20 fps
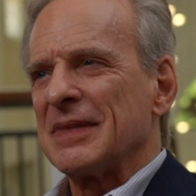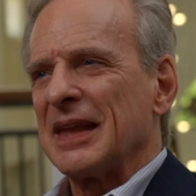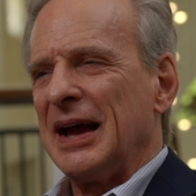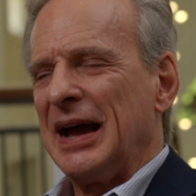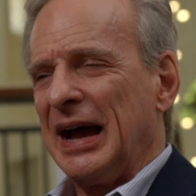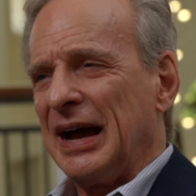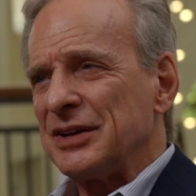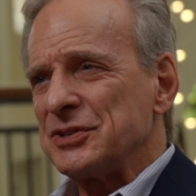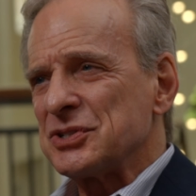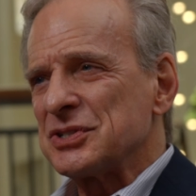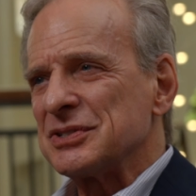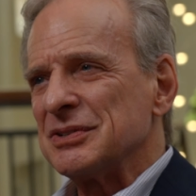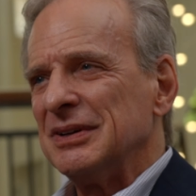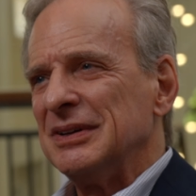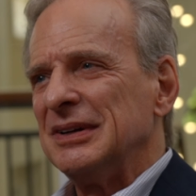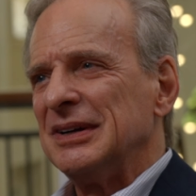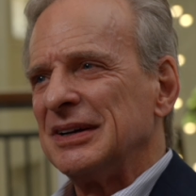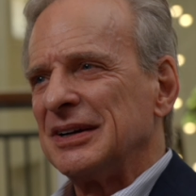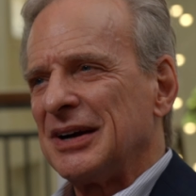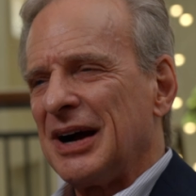as
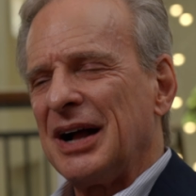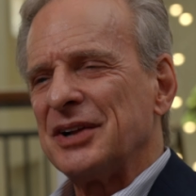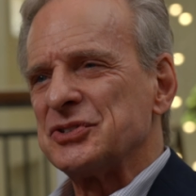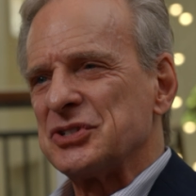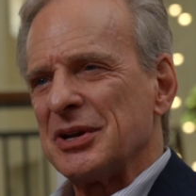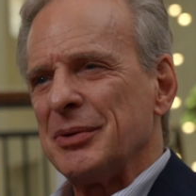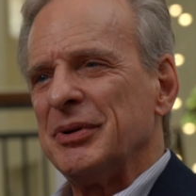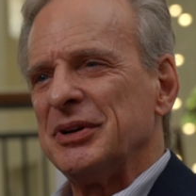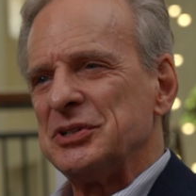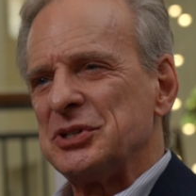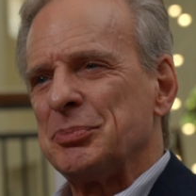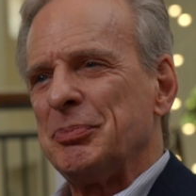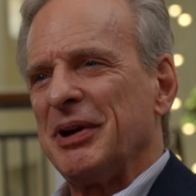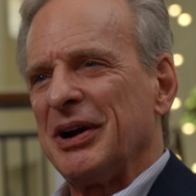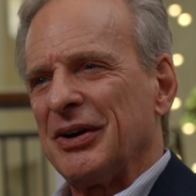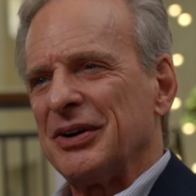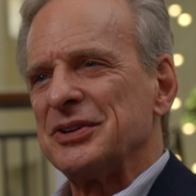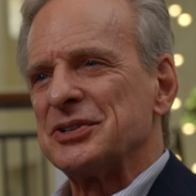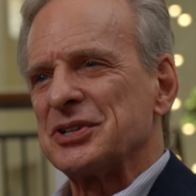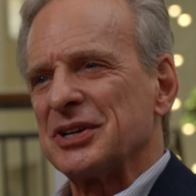God's image
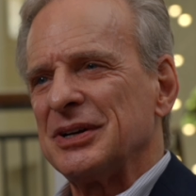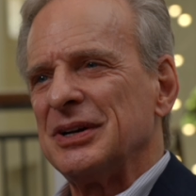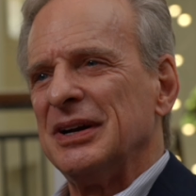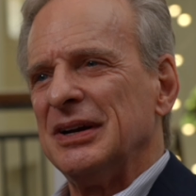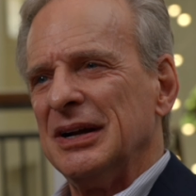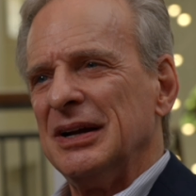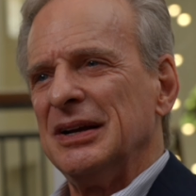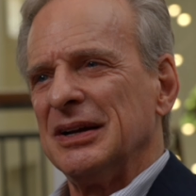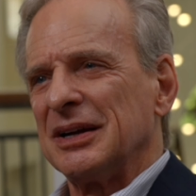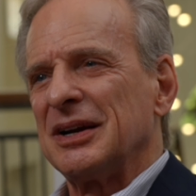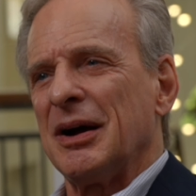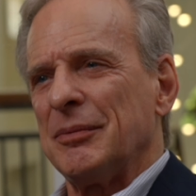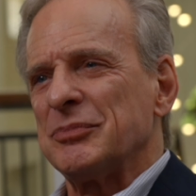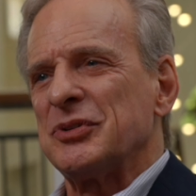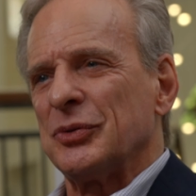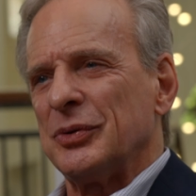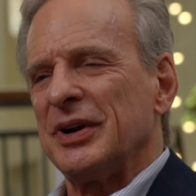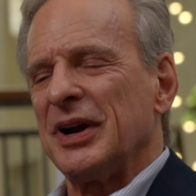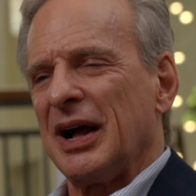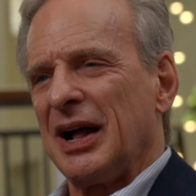bearers and come
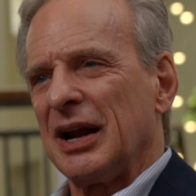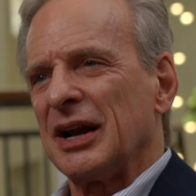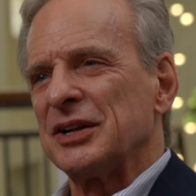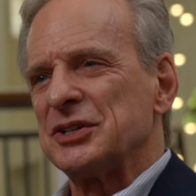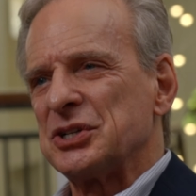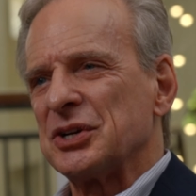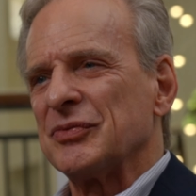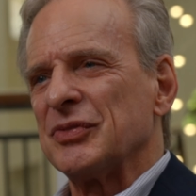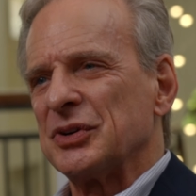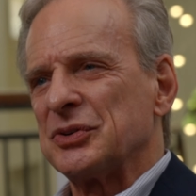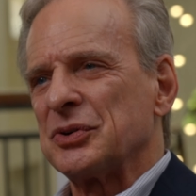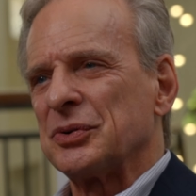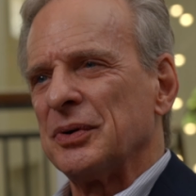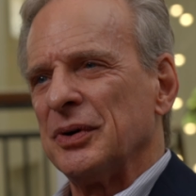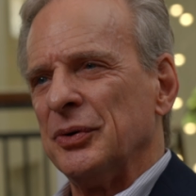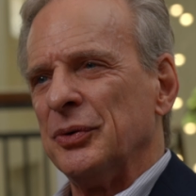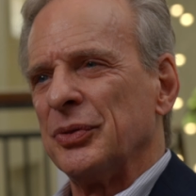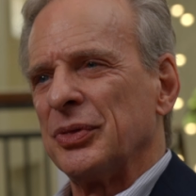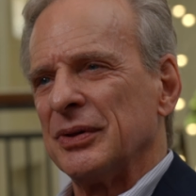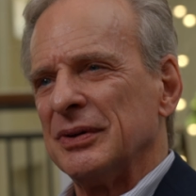to a knowledge of the
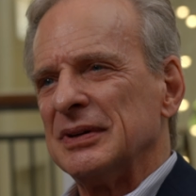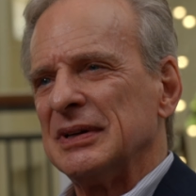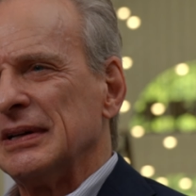truth.